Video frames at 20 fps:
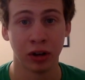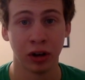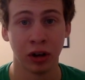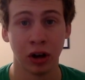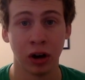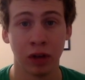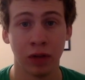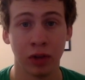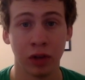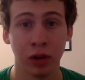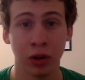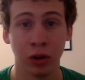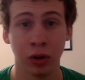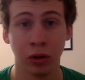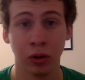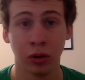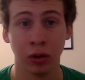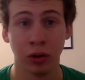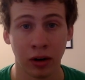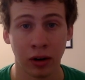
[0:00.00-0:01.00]
of
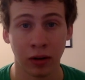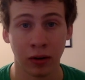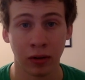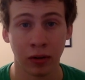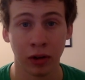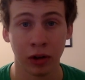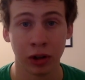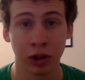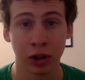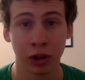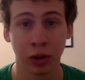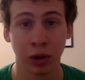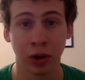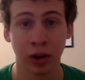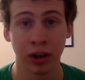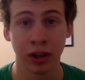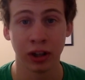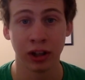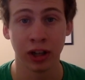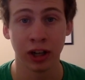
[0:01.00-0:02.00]
you for
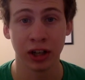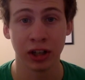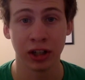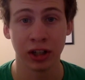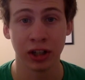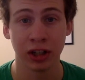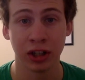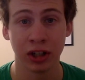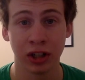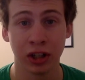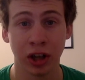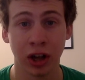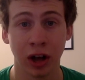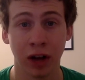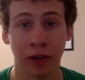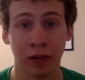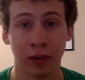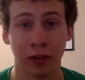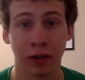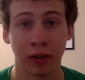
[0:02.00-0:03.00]
destroying Jesse's
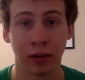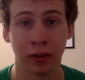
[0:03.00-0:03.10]
stuff,